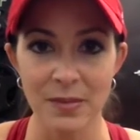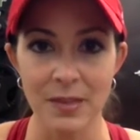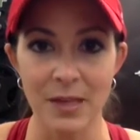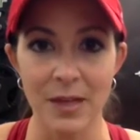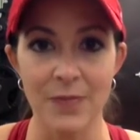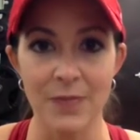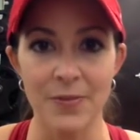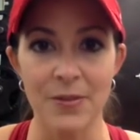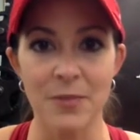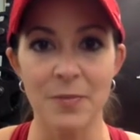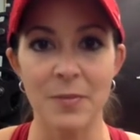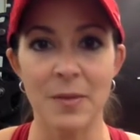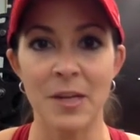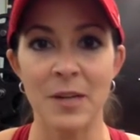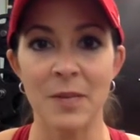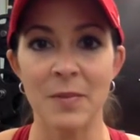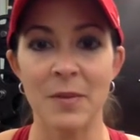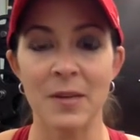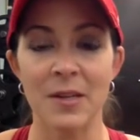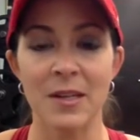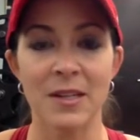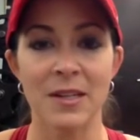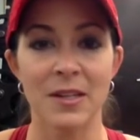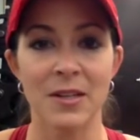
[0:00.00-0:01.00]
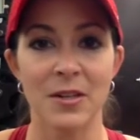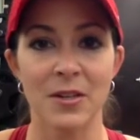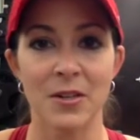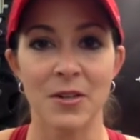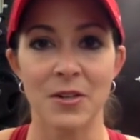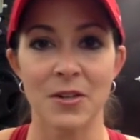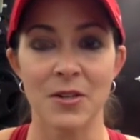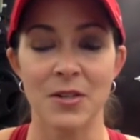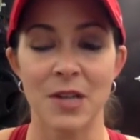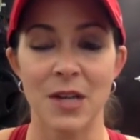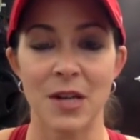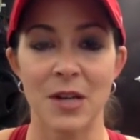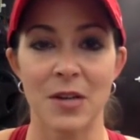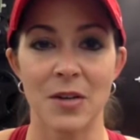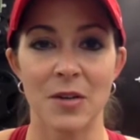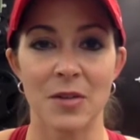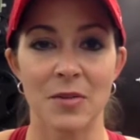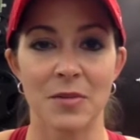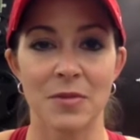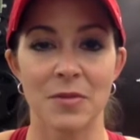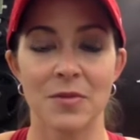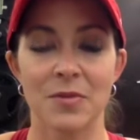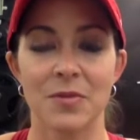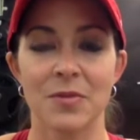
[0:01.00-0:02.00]
after many, many years
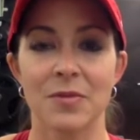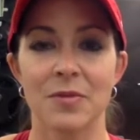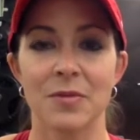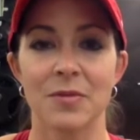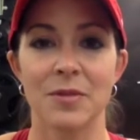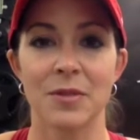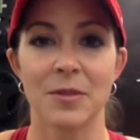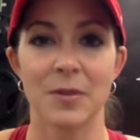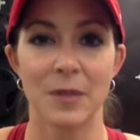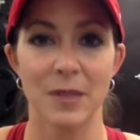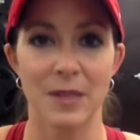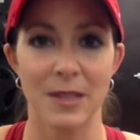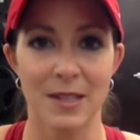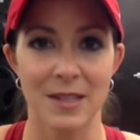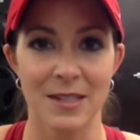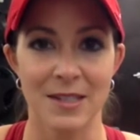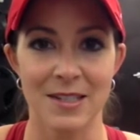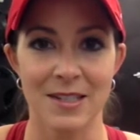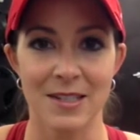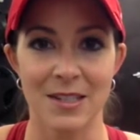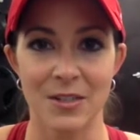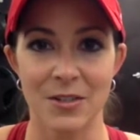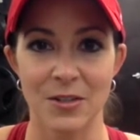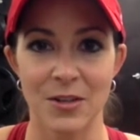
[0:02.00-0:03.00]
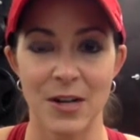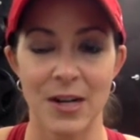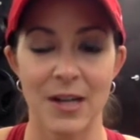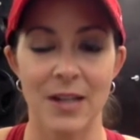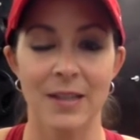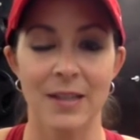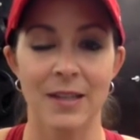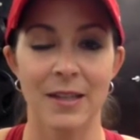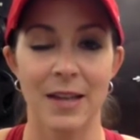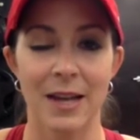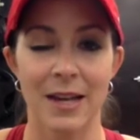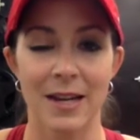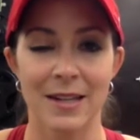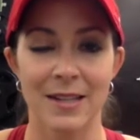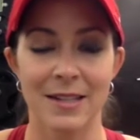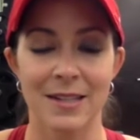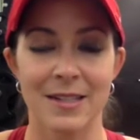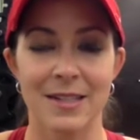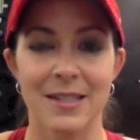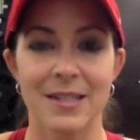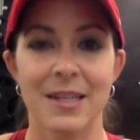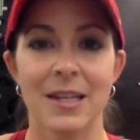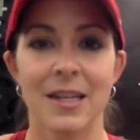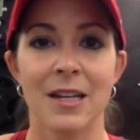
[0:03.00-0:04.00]
of doing this, training
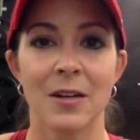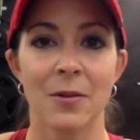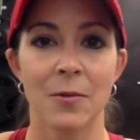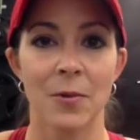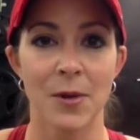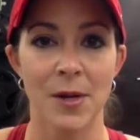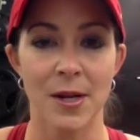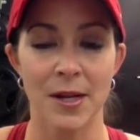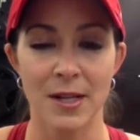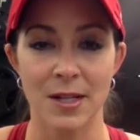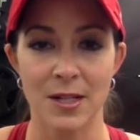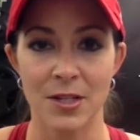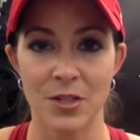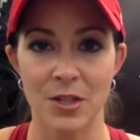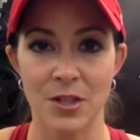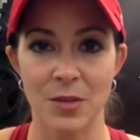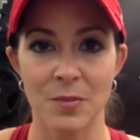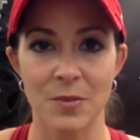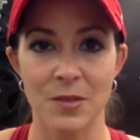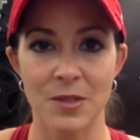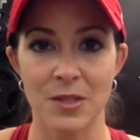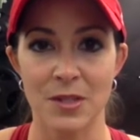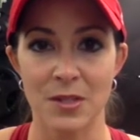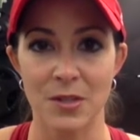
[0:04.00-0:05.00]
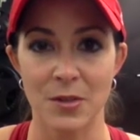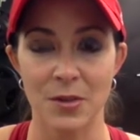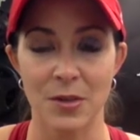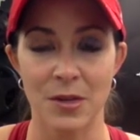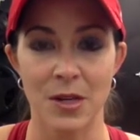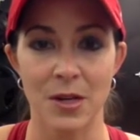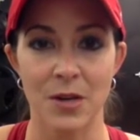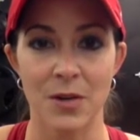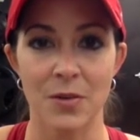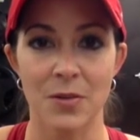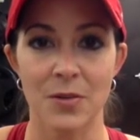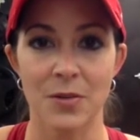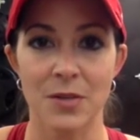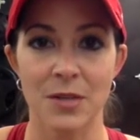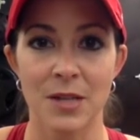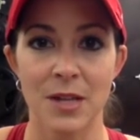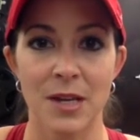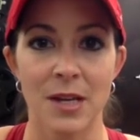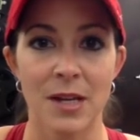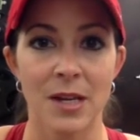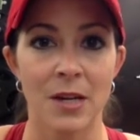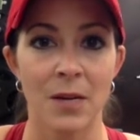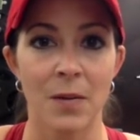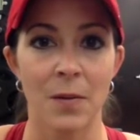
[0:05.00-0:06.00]
clients, working in gyms and studios,
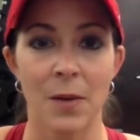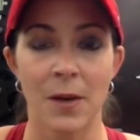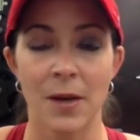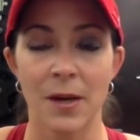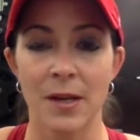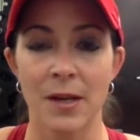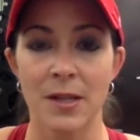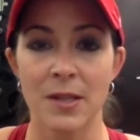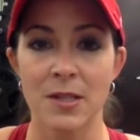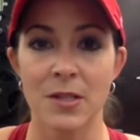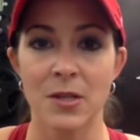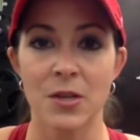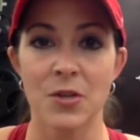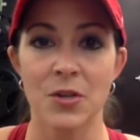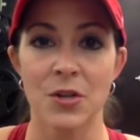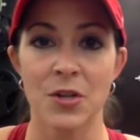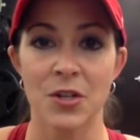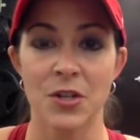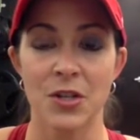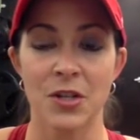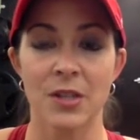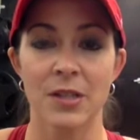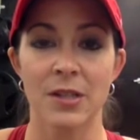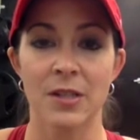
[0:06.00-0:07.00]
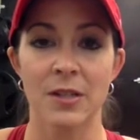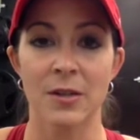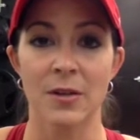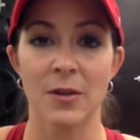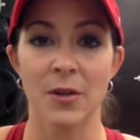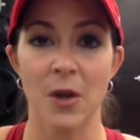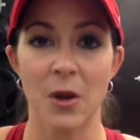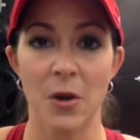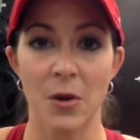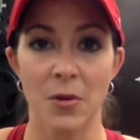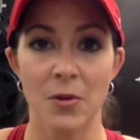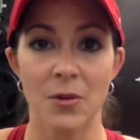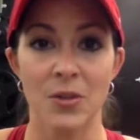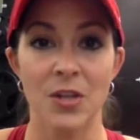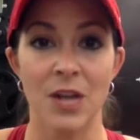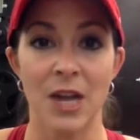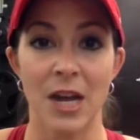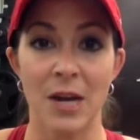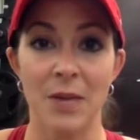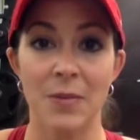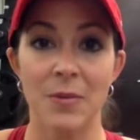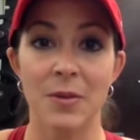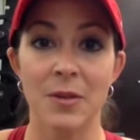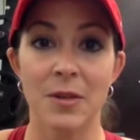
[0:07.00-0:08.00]
working as a nutrition coach,
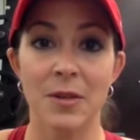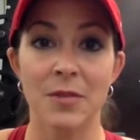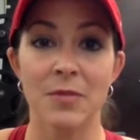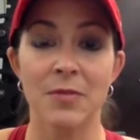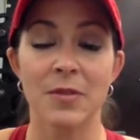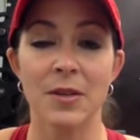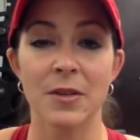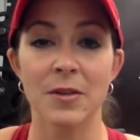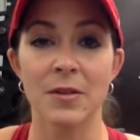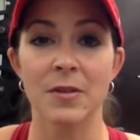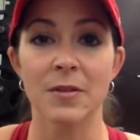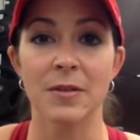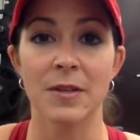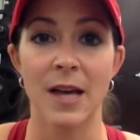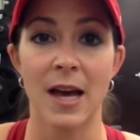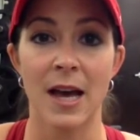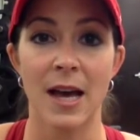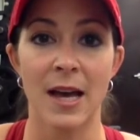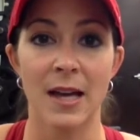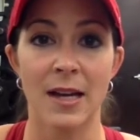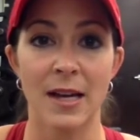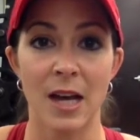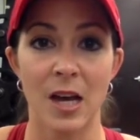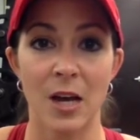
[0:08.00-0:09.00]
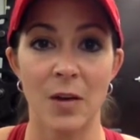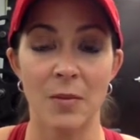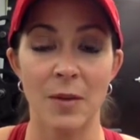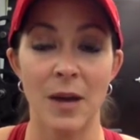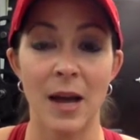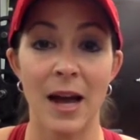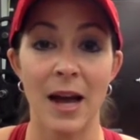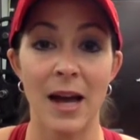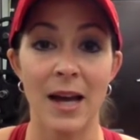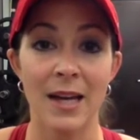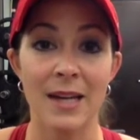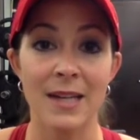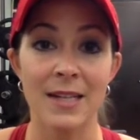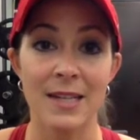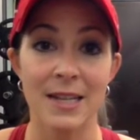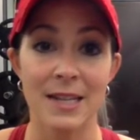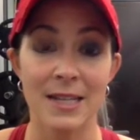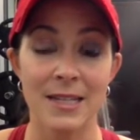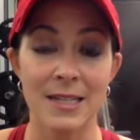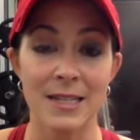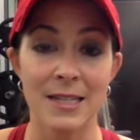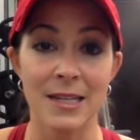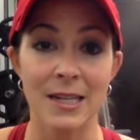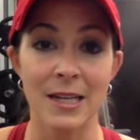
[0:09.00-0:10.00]
I really feel that high
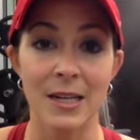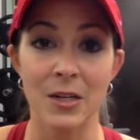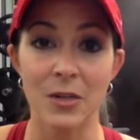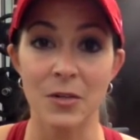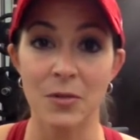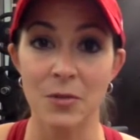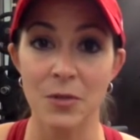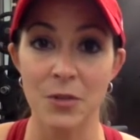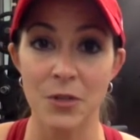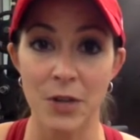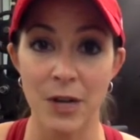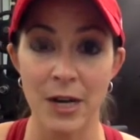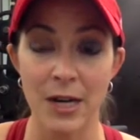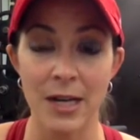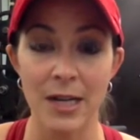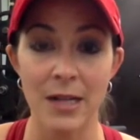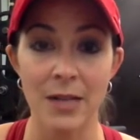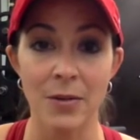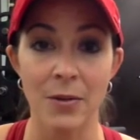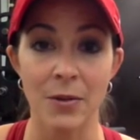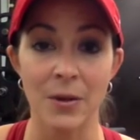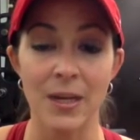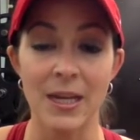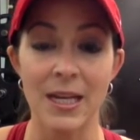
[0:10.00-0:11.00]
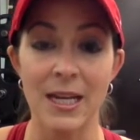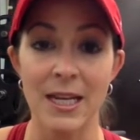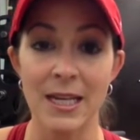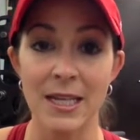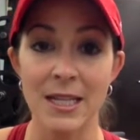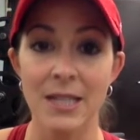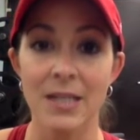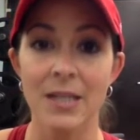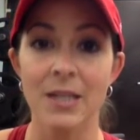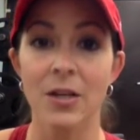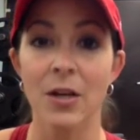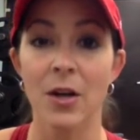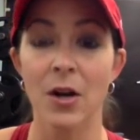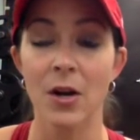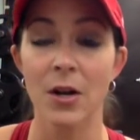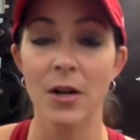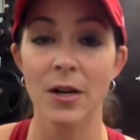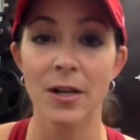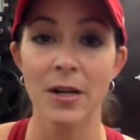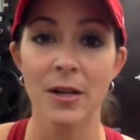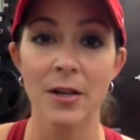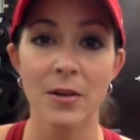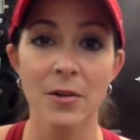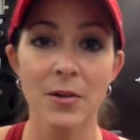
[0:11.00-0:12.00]
intensity interval training, or HIIT
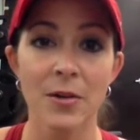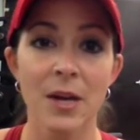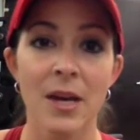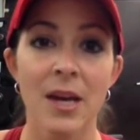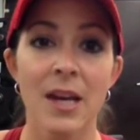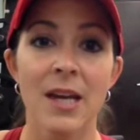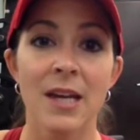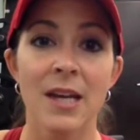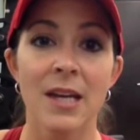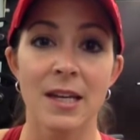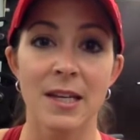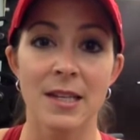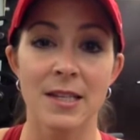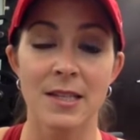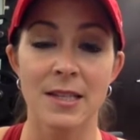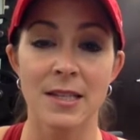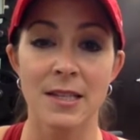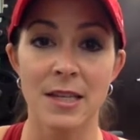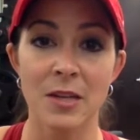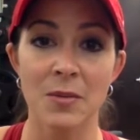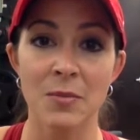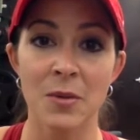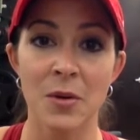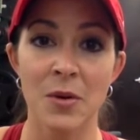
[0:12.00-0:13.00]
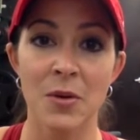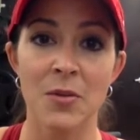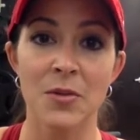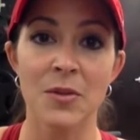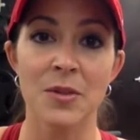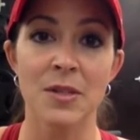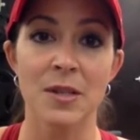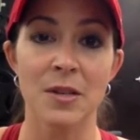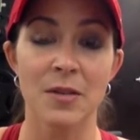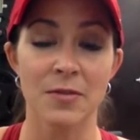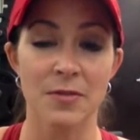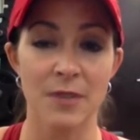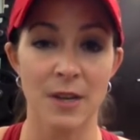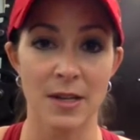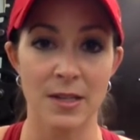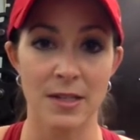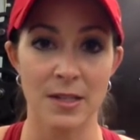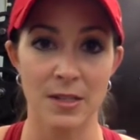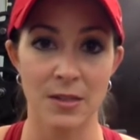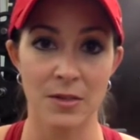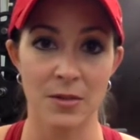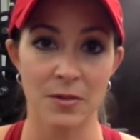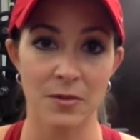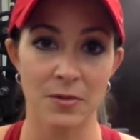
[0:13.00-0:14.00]
cardio, is the most
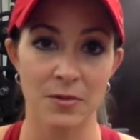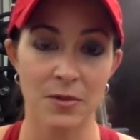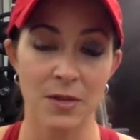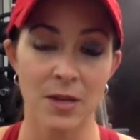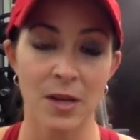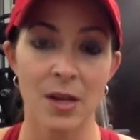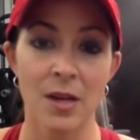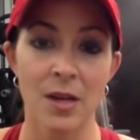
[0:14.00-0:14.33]
effective